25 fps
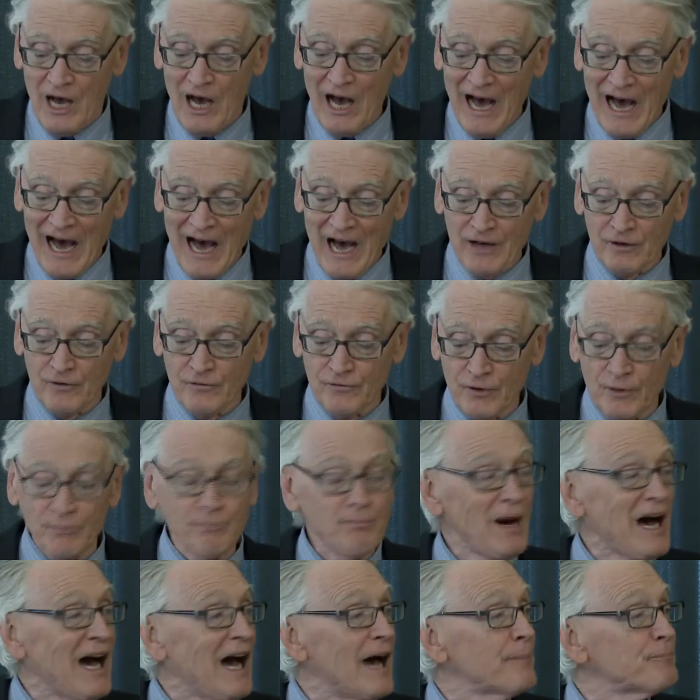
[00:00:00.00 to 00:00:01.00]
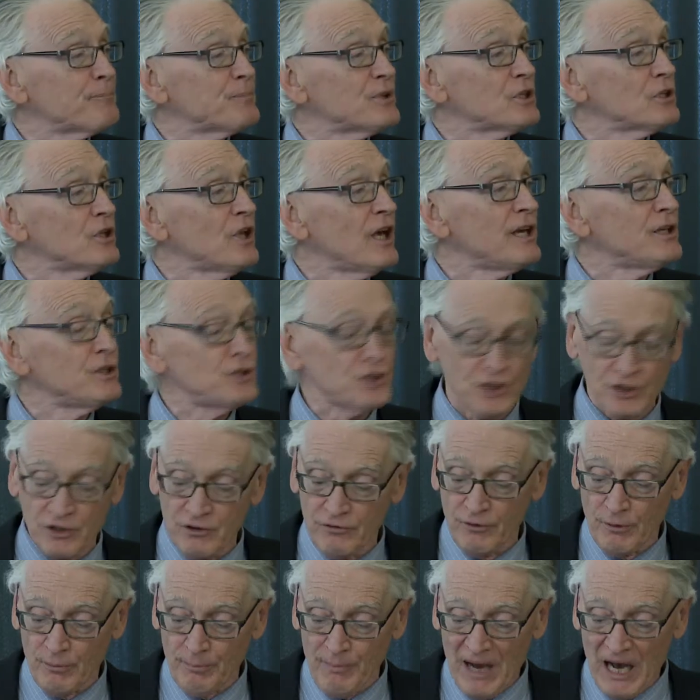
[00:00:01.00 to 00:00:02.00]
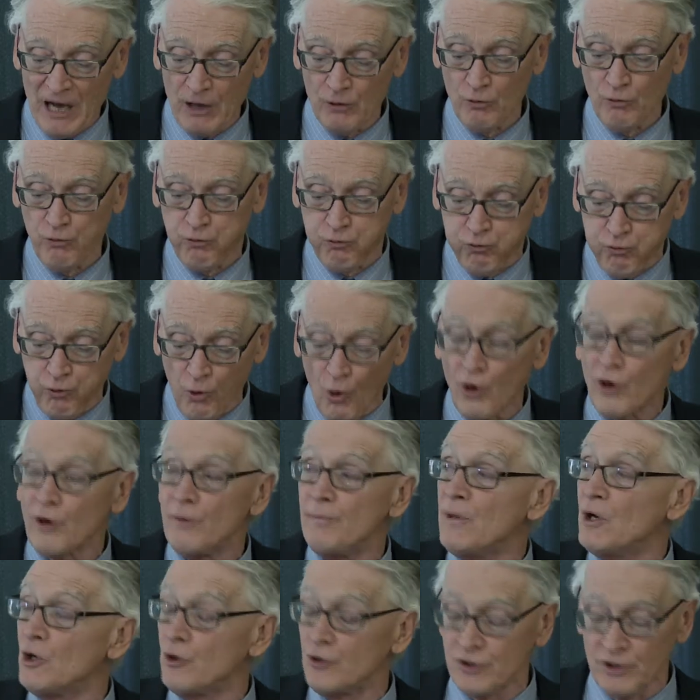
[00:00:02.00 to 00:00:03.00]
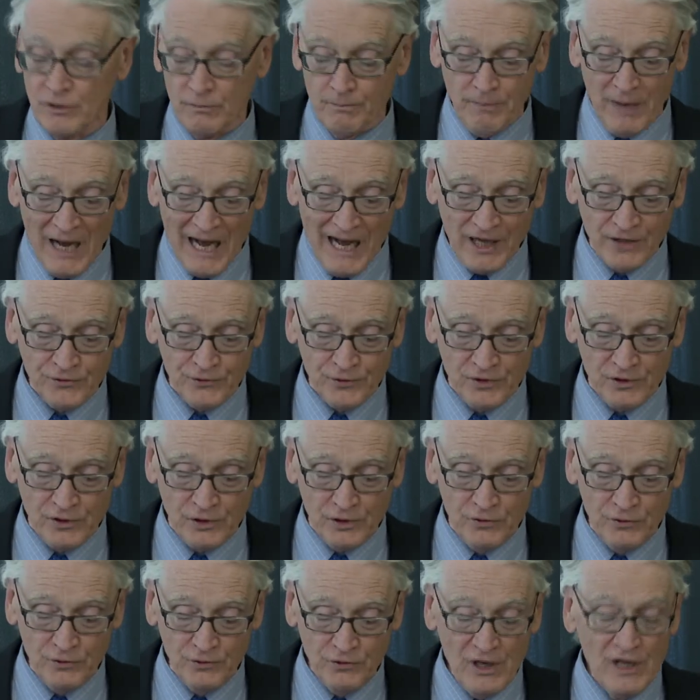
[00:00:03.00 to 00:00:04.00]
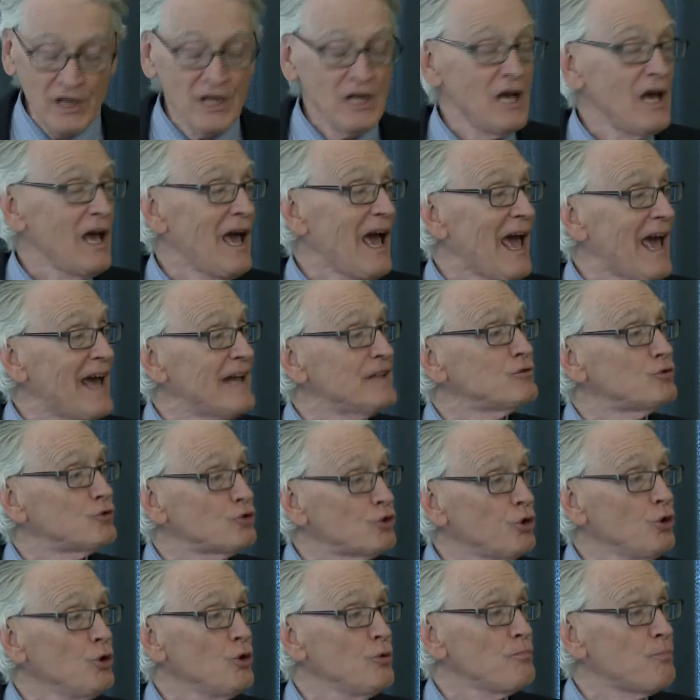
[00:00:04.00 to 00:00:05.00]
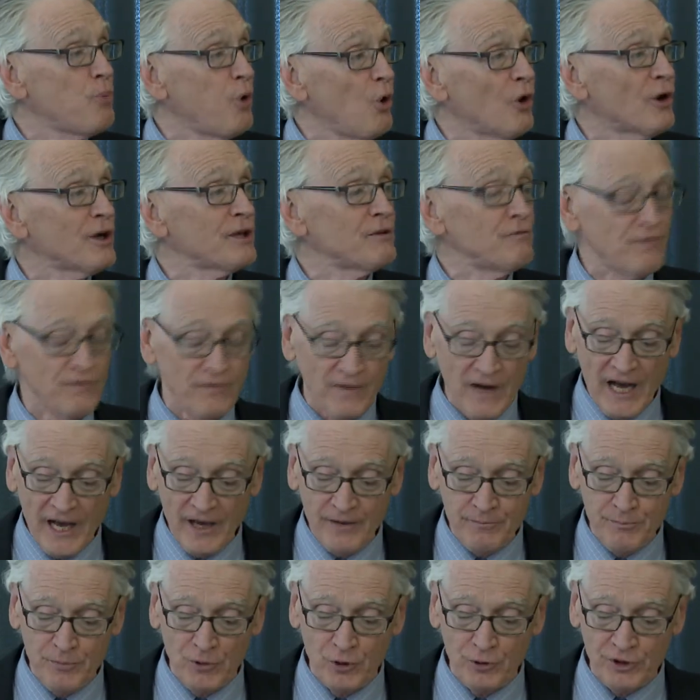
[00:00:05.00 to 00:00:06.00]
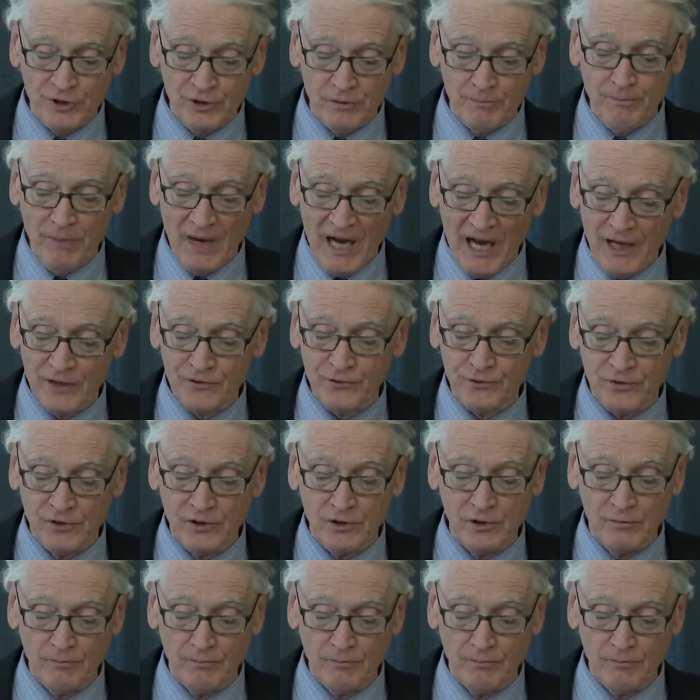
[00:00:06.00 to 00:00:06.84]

out of a population of about 4 million Bosnians and 2.5 million Bosnian